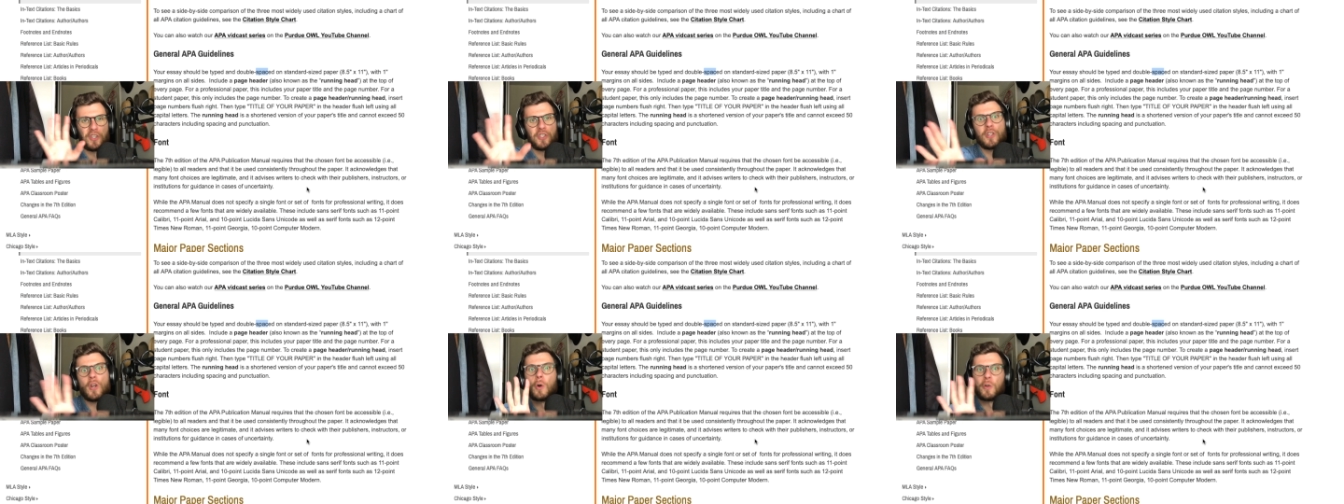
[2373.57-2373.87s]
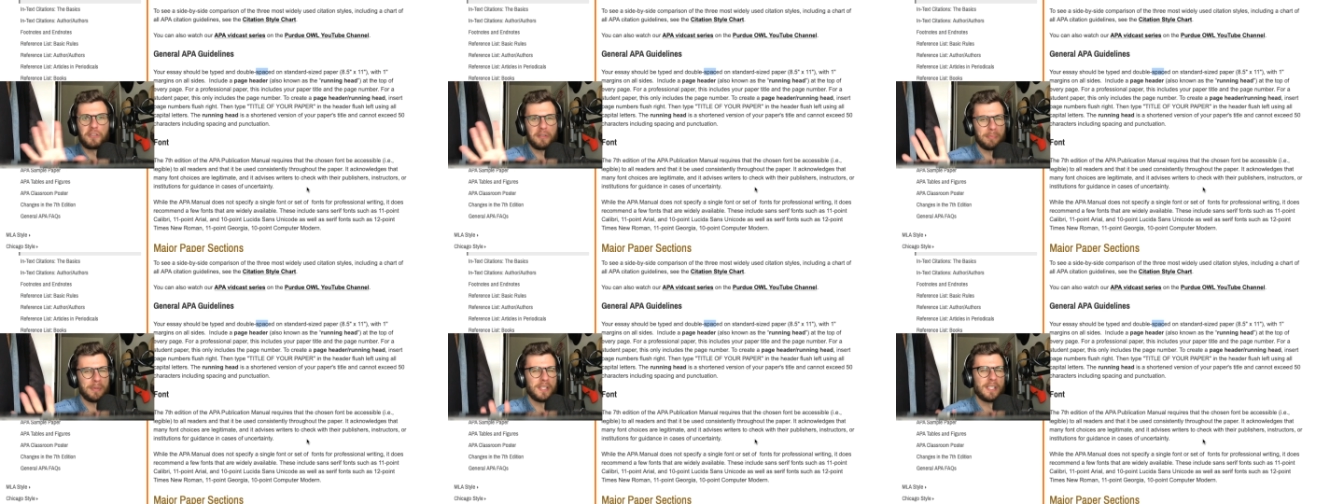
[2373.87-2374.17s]
no
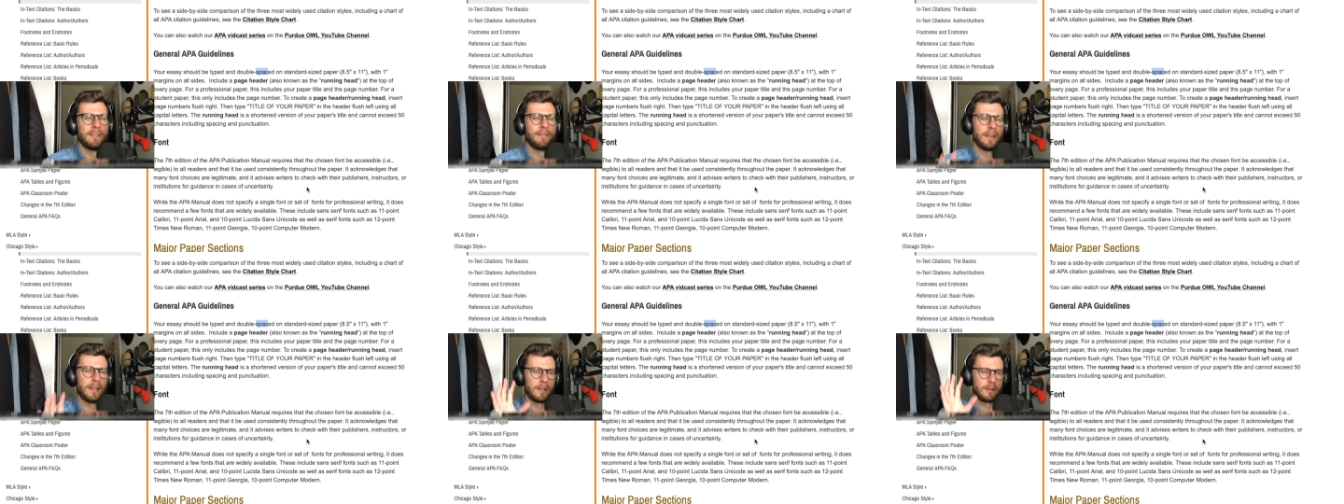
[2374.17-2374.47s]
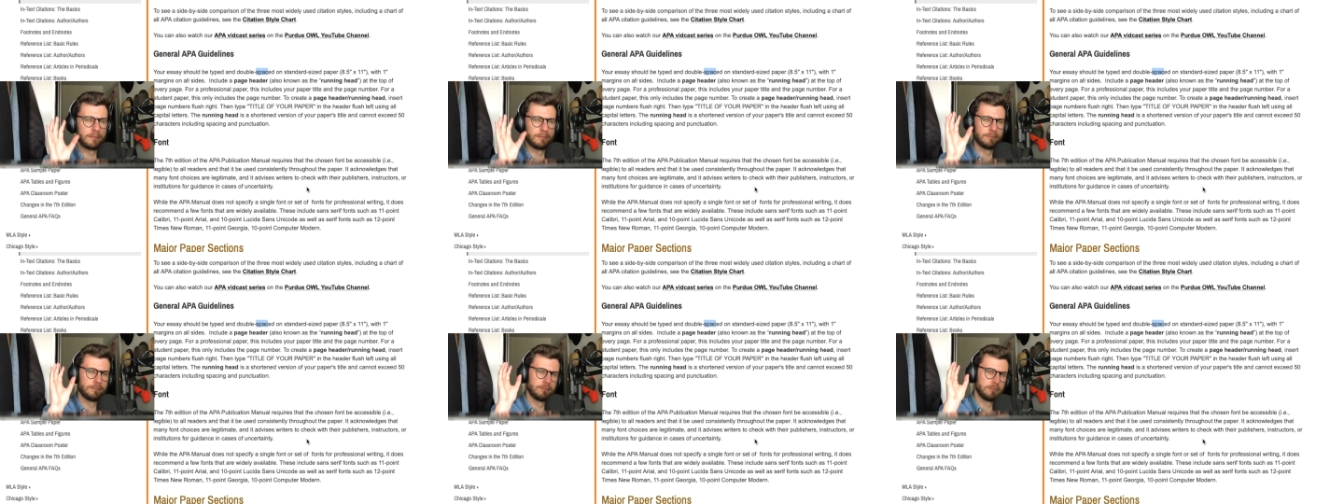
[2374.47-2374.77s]
specific
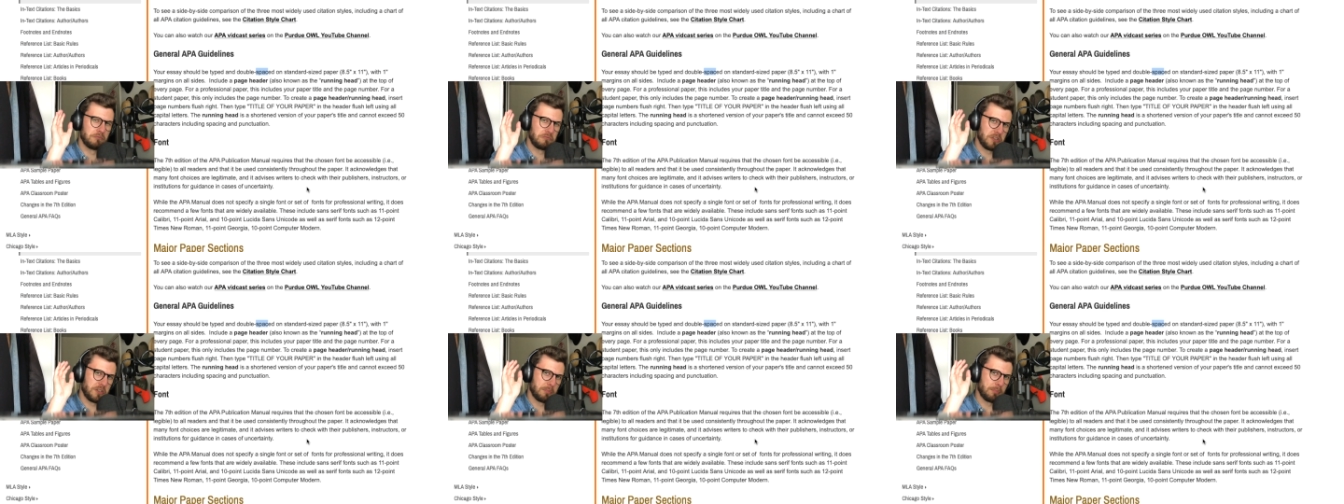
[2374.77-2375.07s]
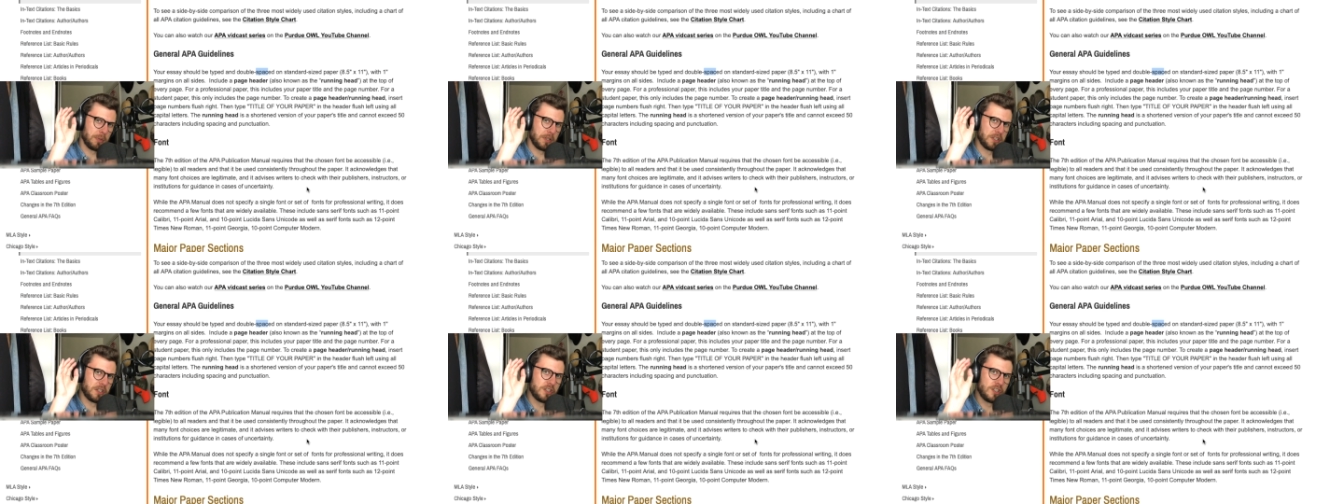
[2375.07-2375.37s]

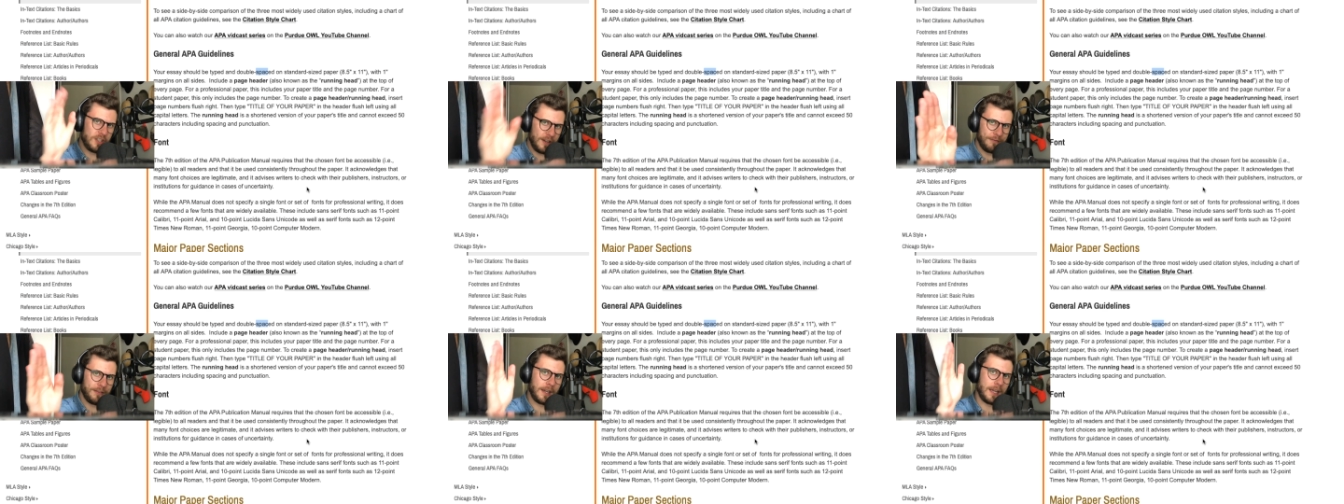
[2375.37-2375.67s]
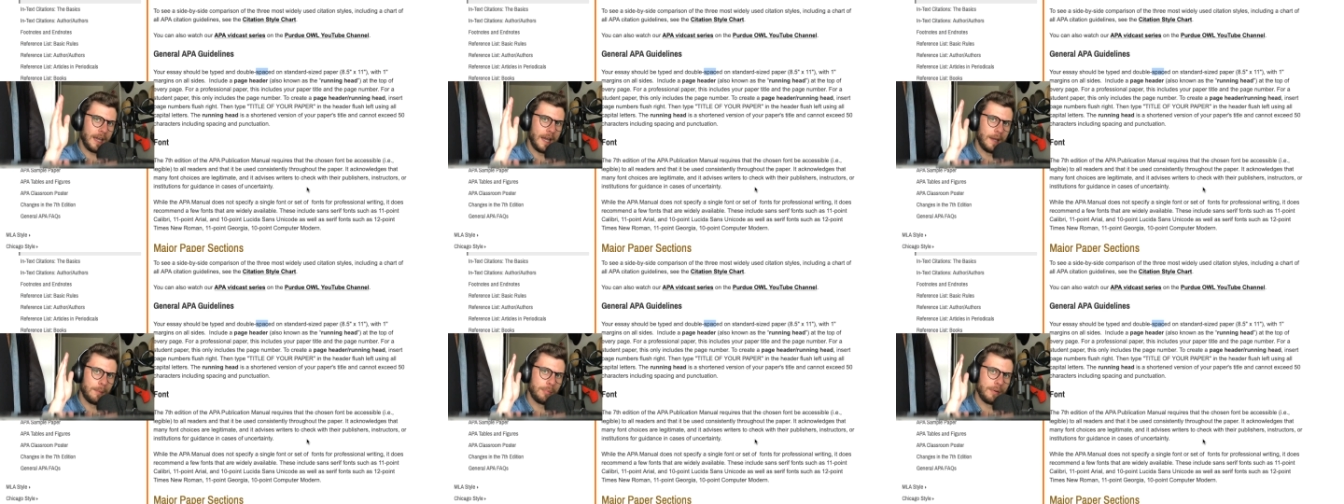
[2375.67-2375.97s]

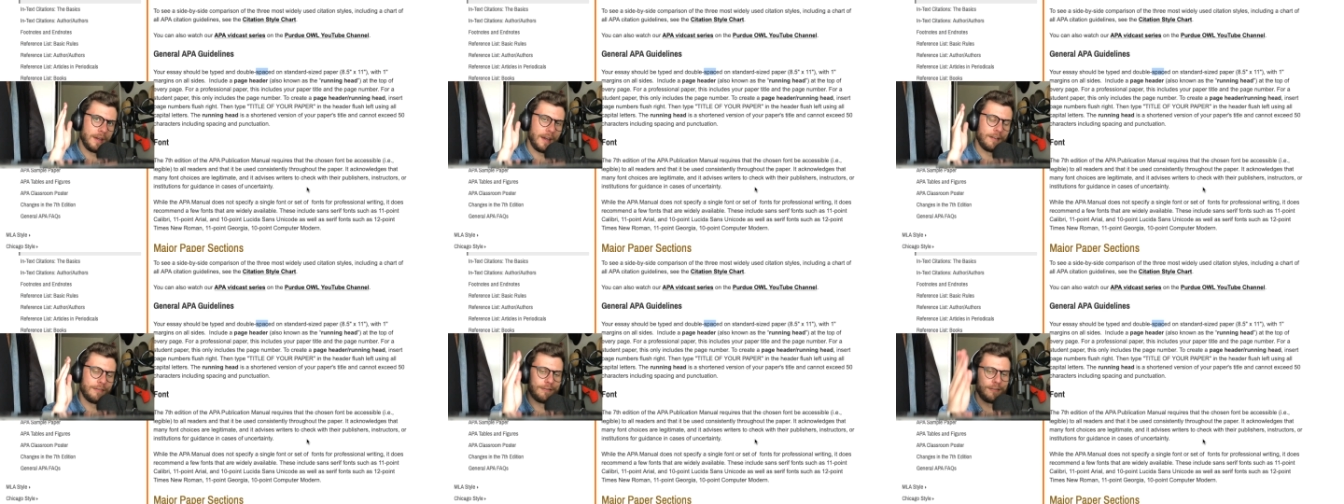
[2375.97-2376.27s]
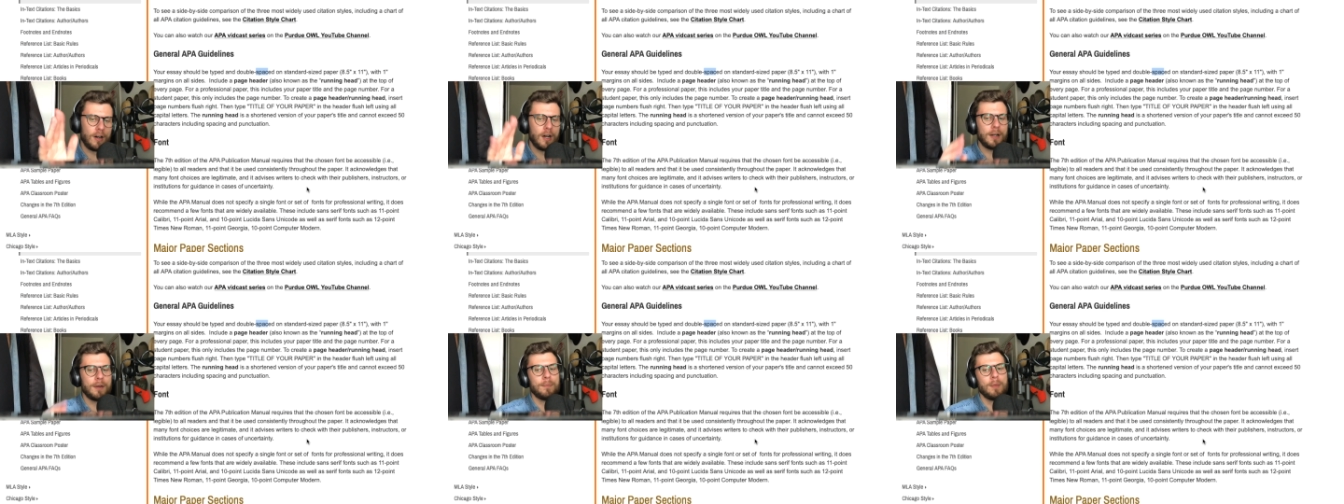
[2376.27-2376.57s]
APA
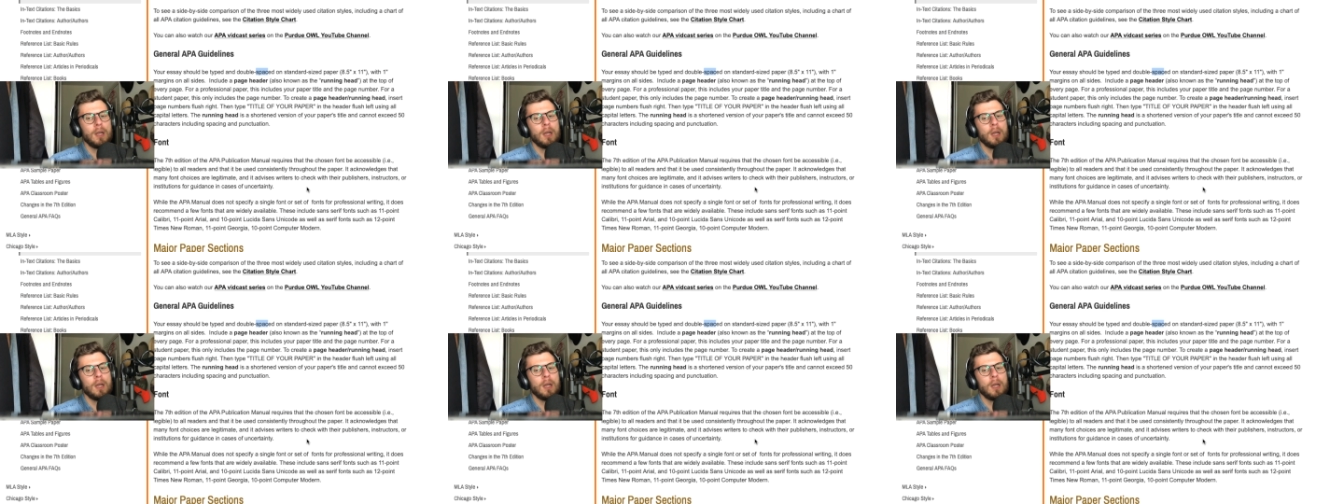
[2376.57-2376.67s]
font.